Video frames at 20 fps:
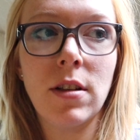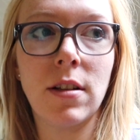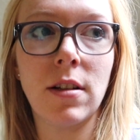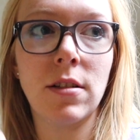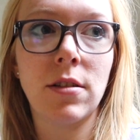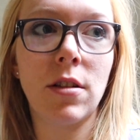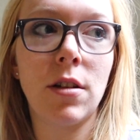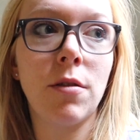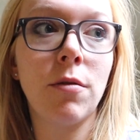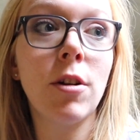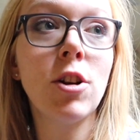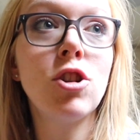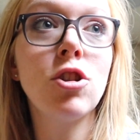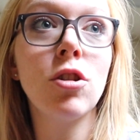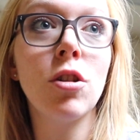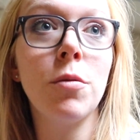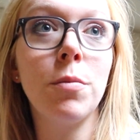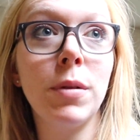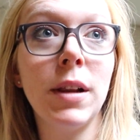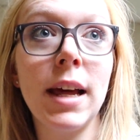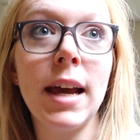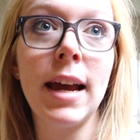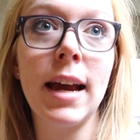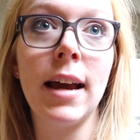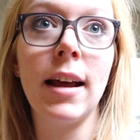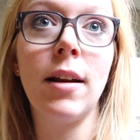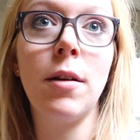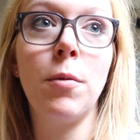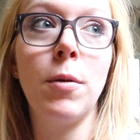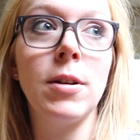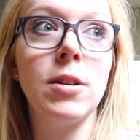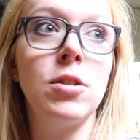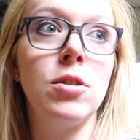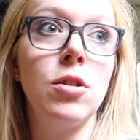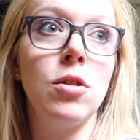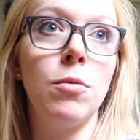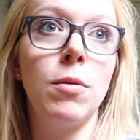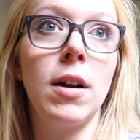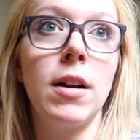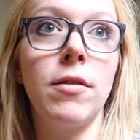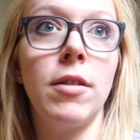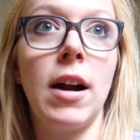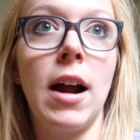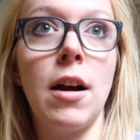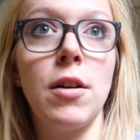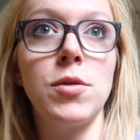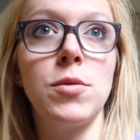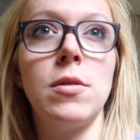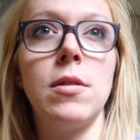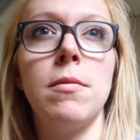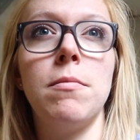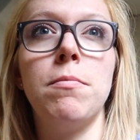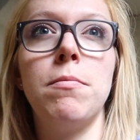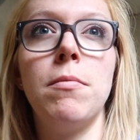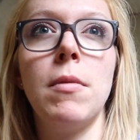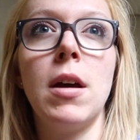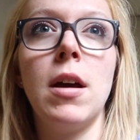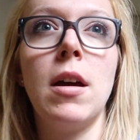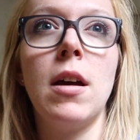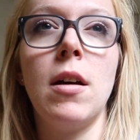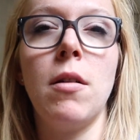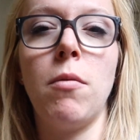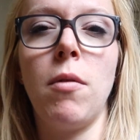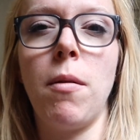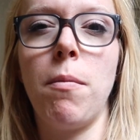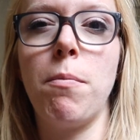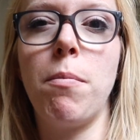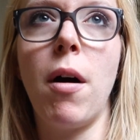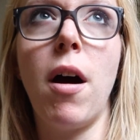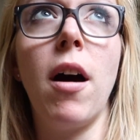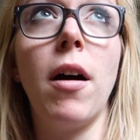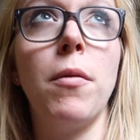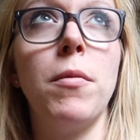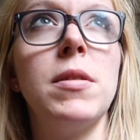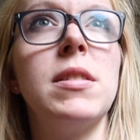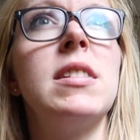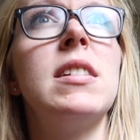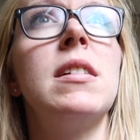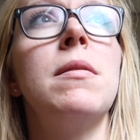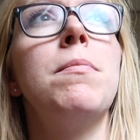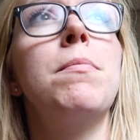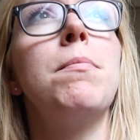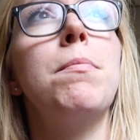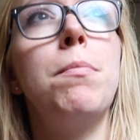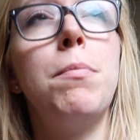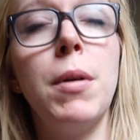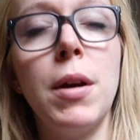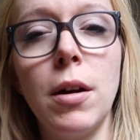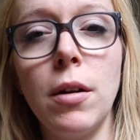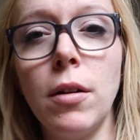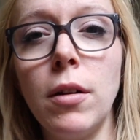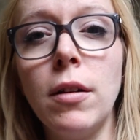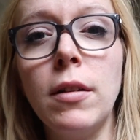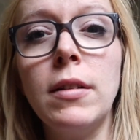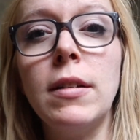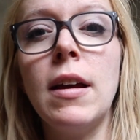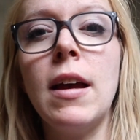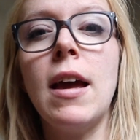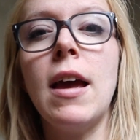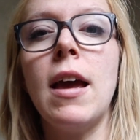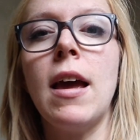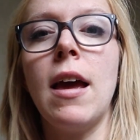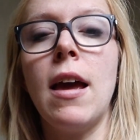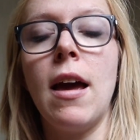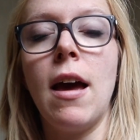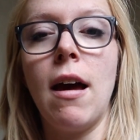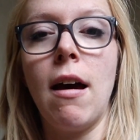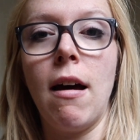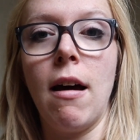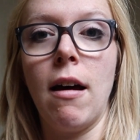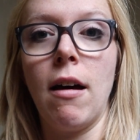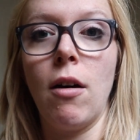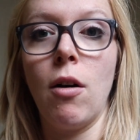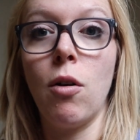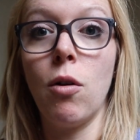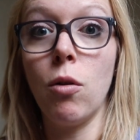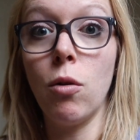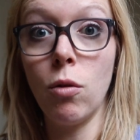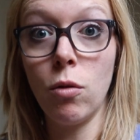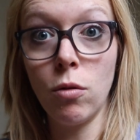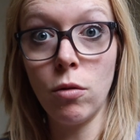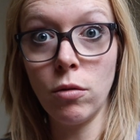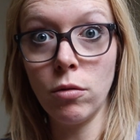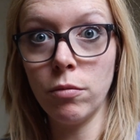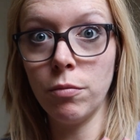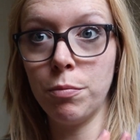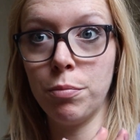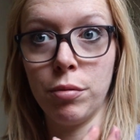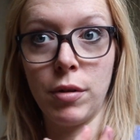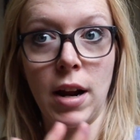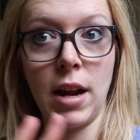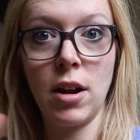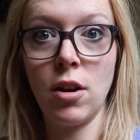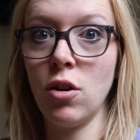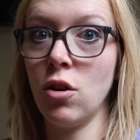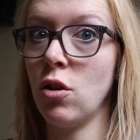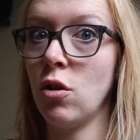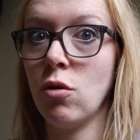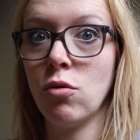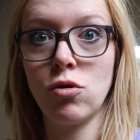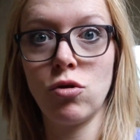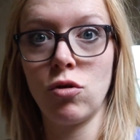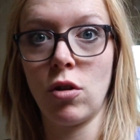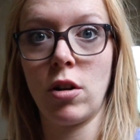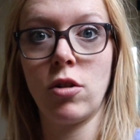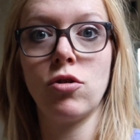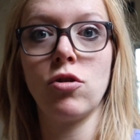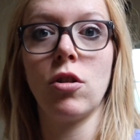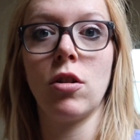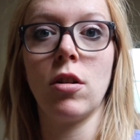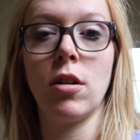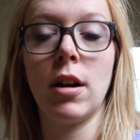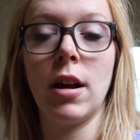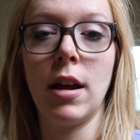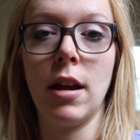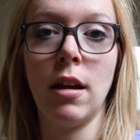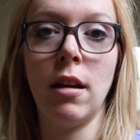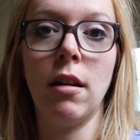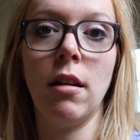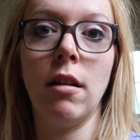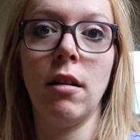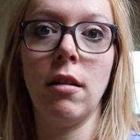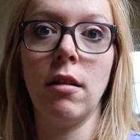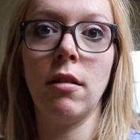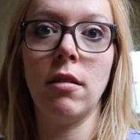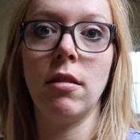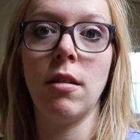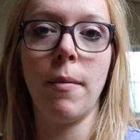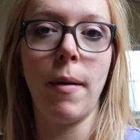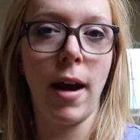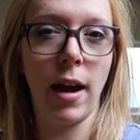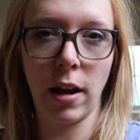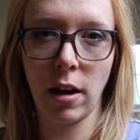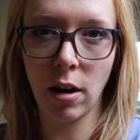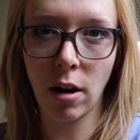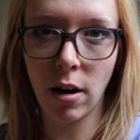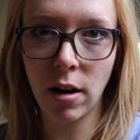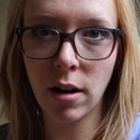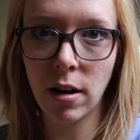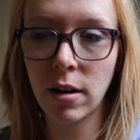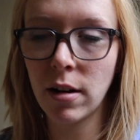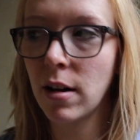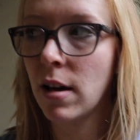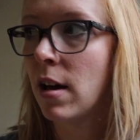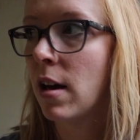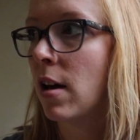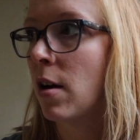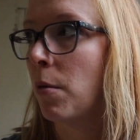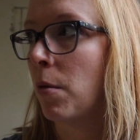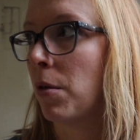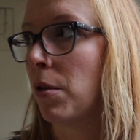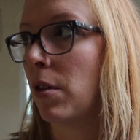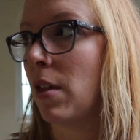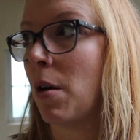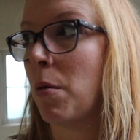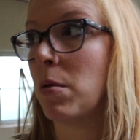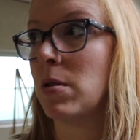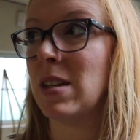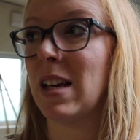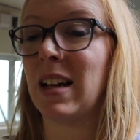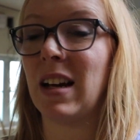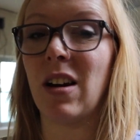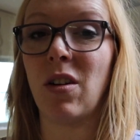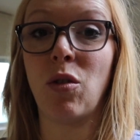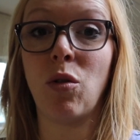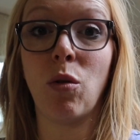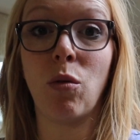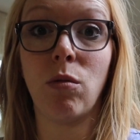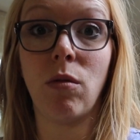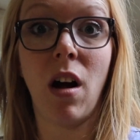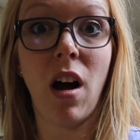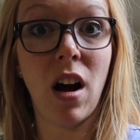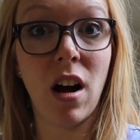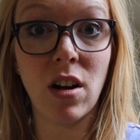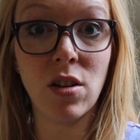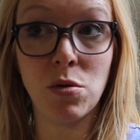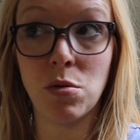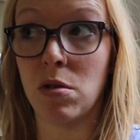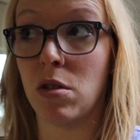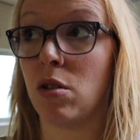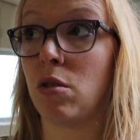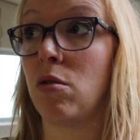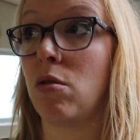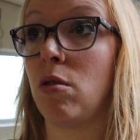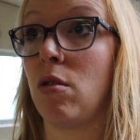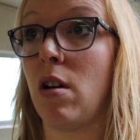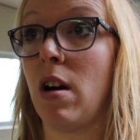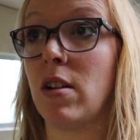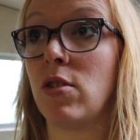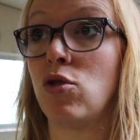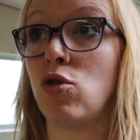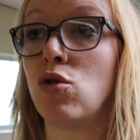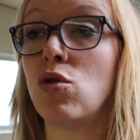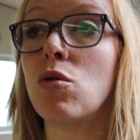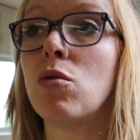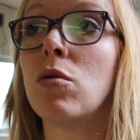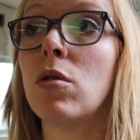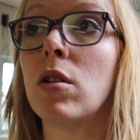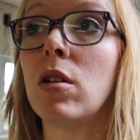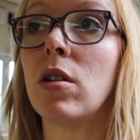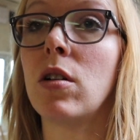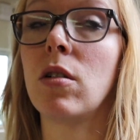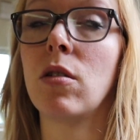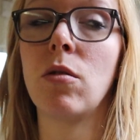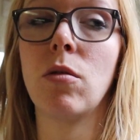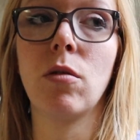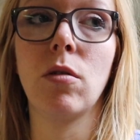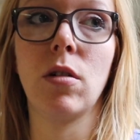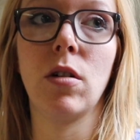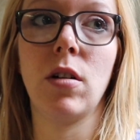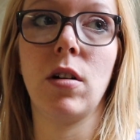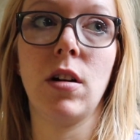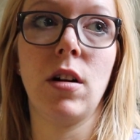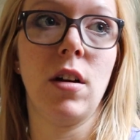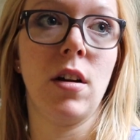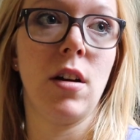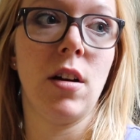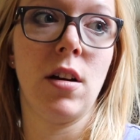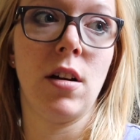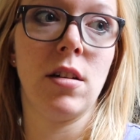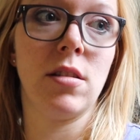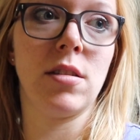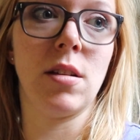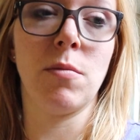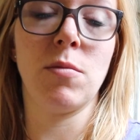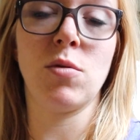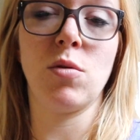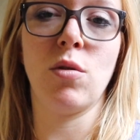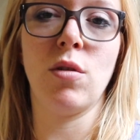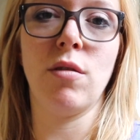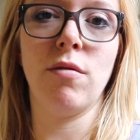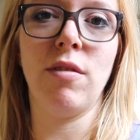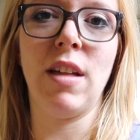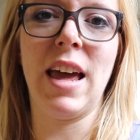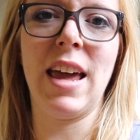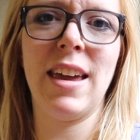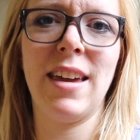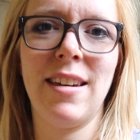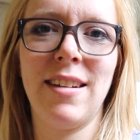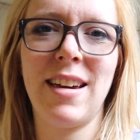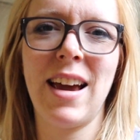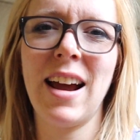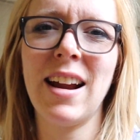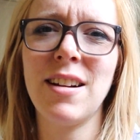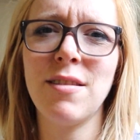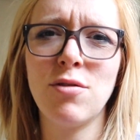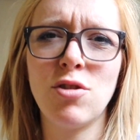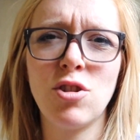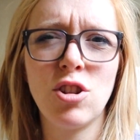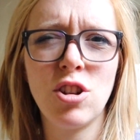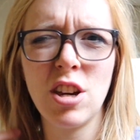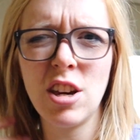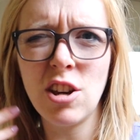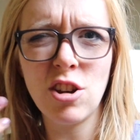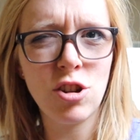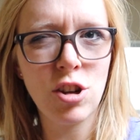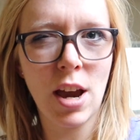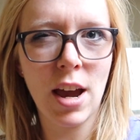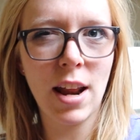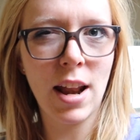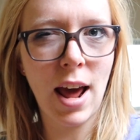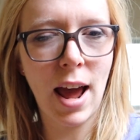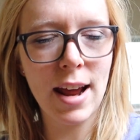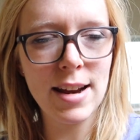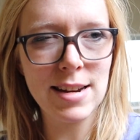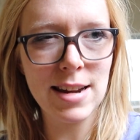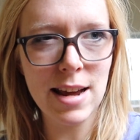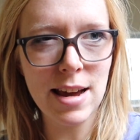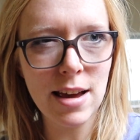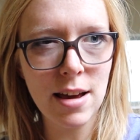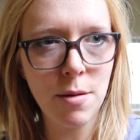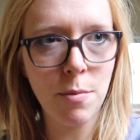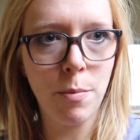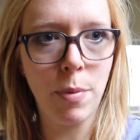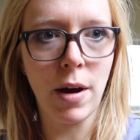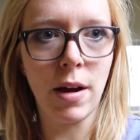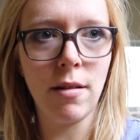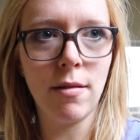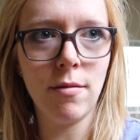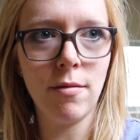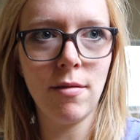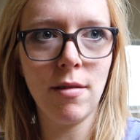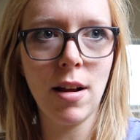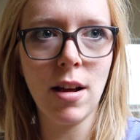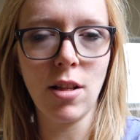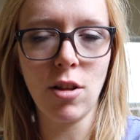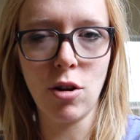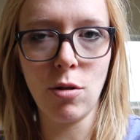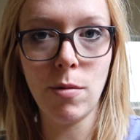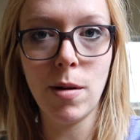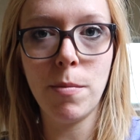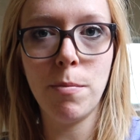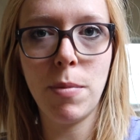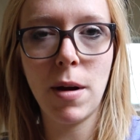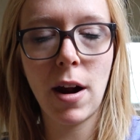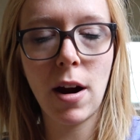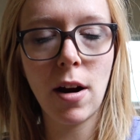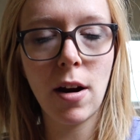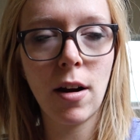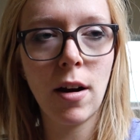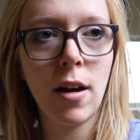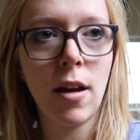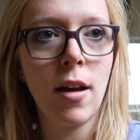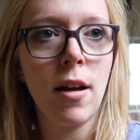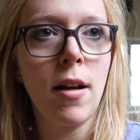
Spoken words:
Because the original plan was to, whatever house we bought, was to build a whole brand new structure in the backyard, whether that was like a garage with a garage door or some sort of like kind of she shed idea, but a little bit bigger.